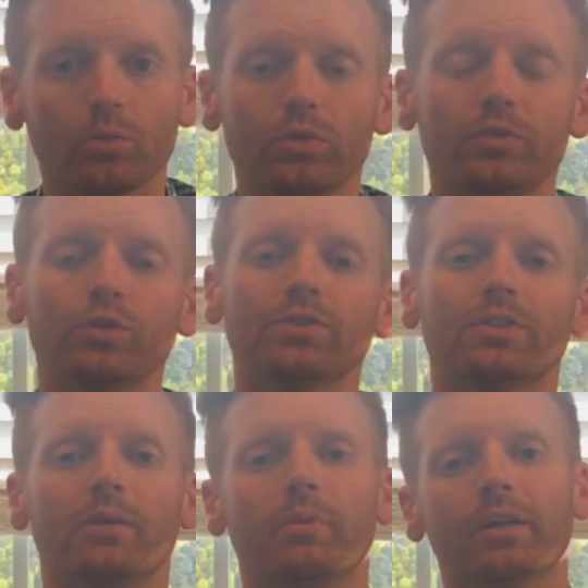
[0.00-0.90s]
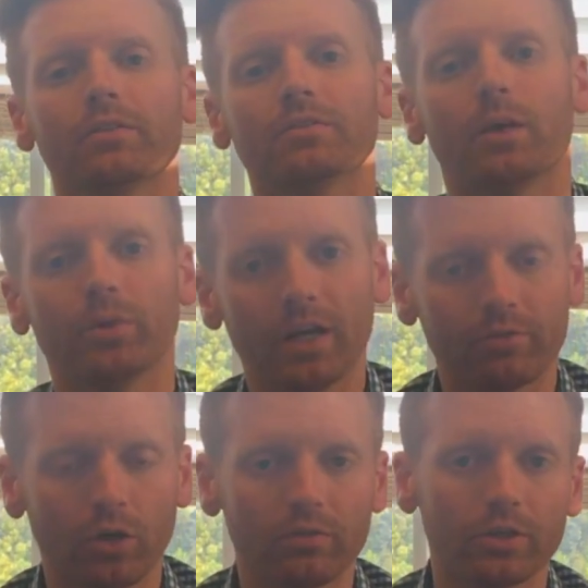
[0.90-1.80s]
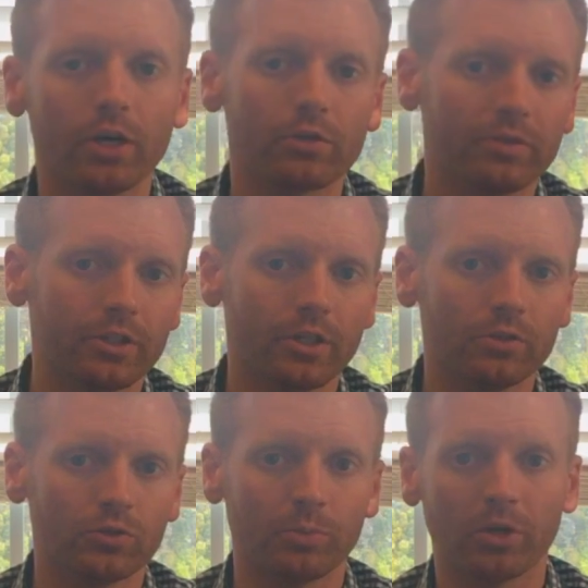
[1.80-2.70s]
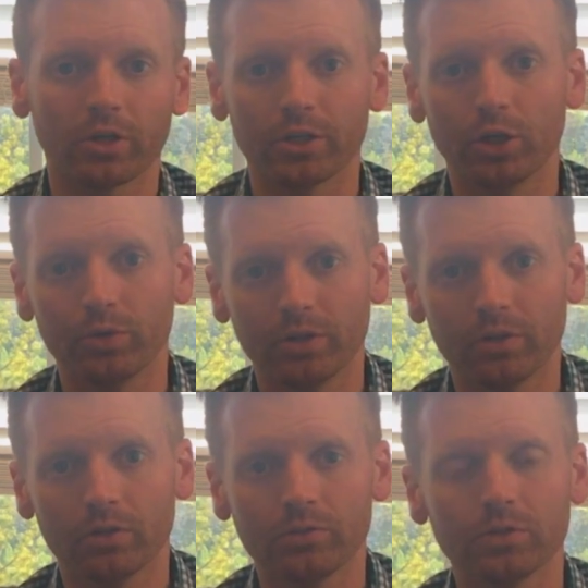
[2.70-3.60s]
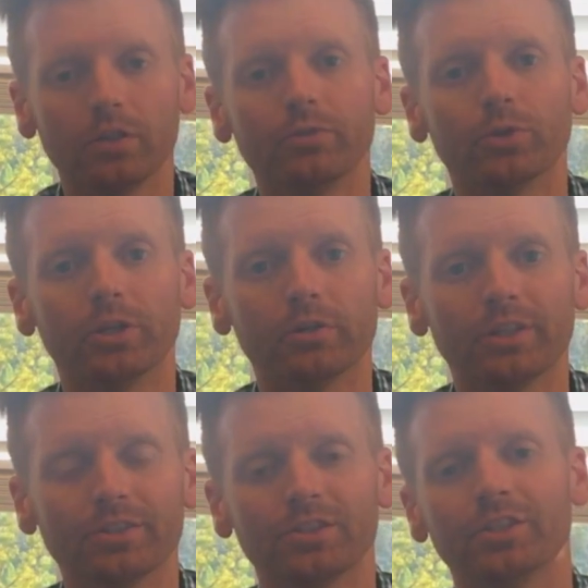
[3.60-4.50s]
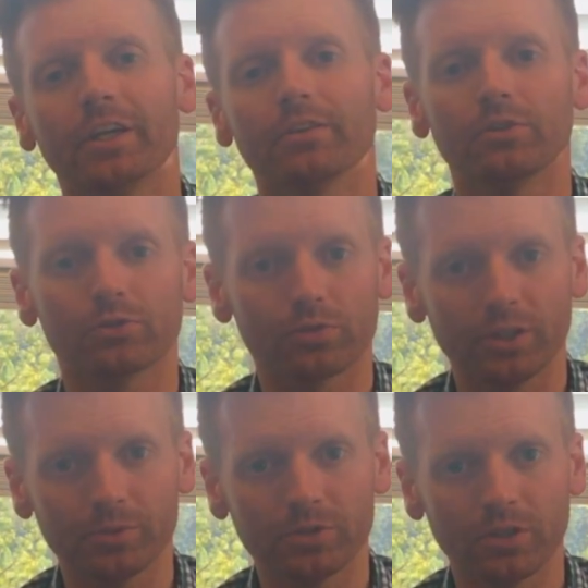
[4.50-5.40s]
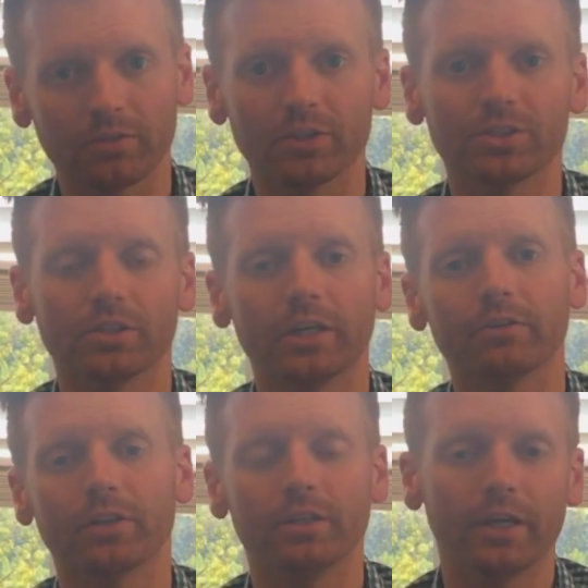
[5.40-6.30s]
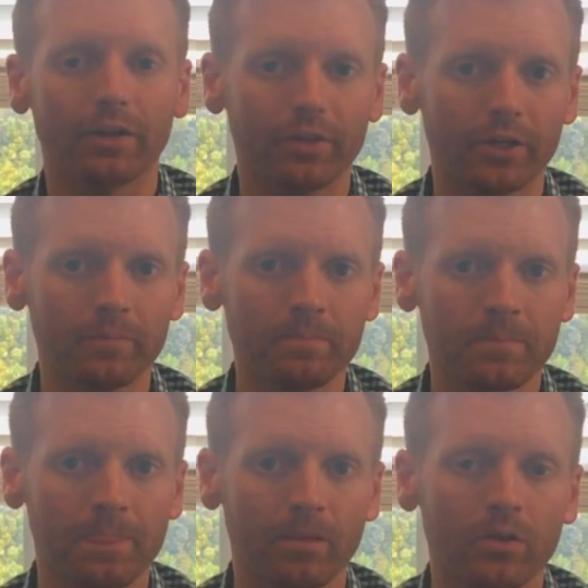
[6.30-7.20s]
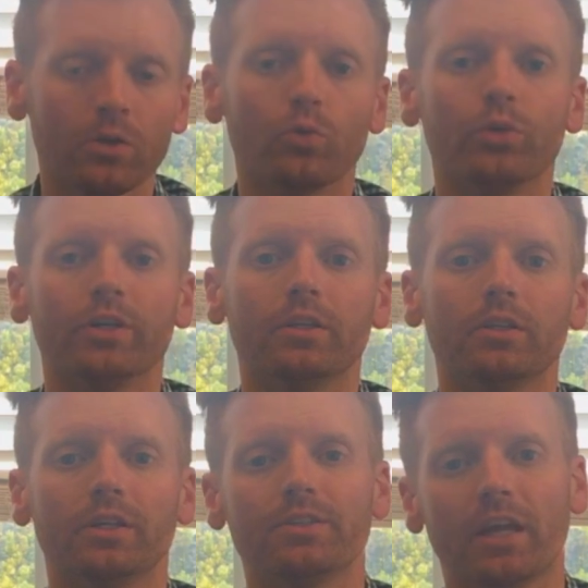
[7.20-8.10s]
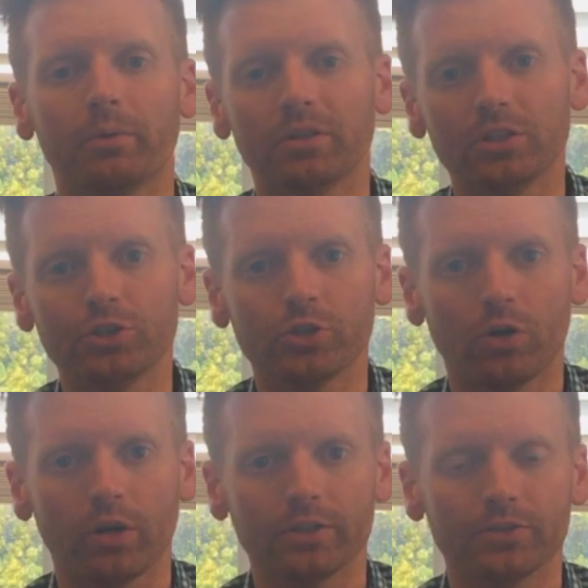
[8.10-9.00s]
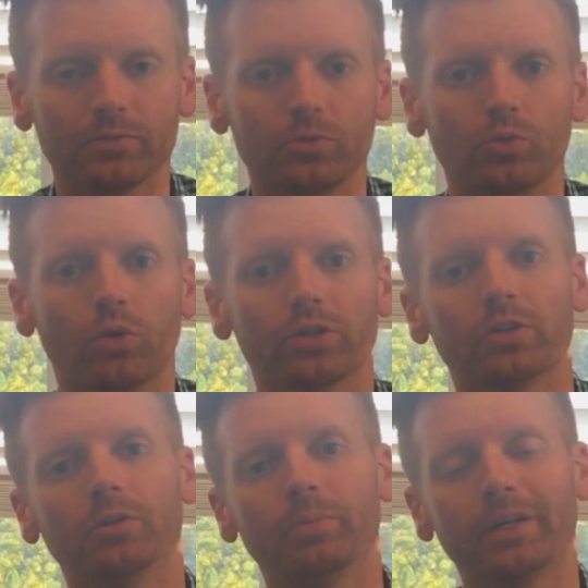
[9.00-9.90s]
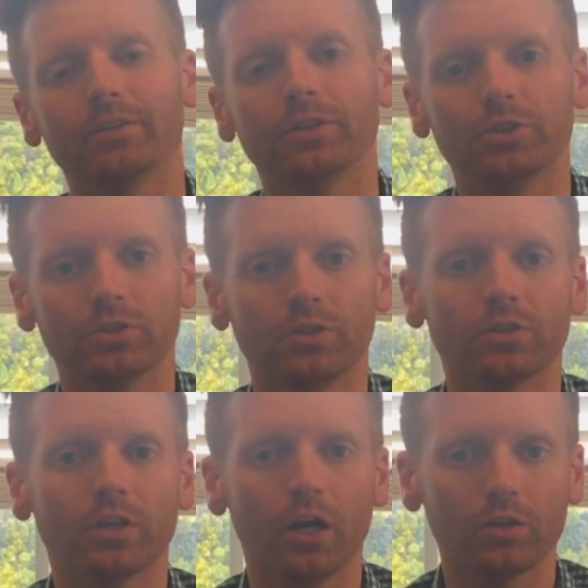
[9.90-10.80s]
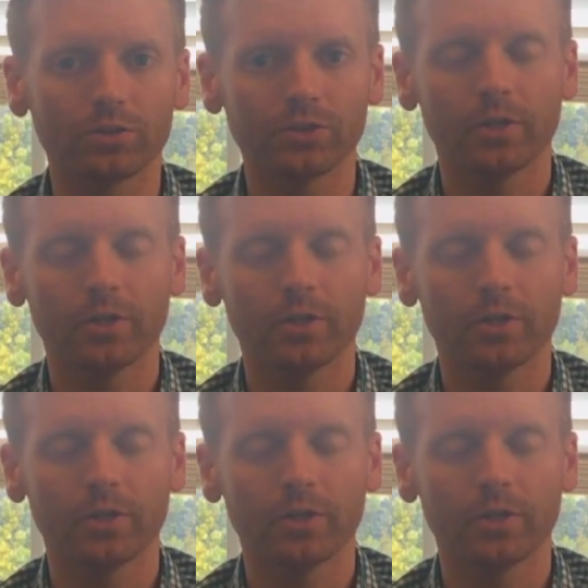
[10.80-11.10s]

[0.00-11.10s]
We've used the same methods that we have in all of our other videos, so I'm not going to go into those. If you're interested, check the descriptions. I've listed everything down there. When examining these charts, you want to pay attention to the colors.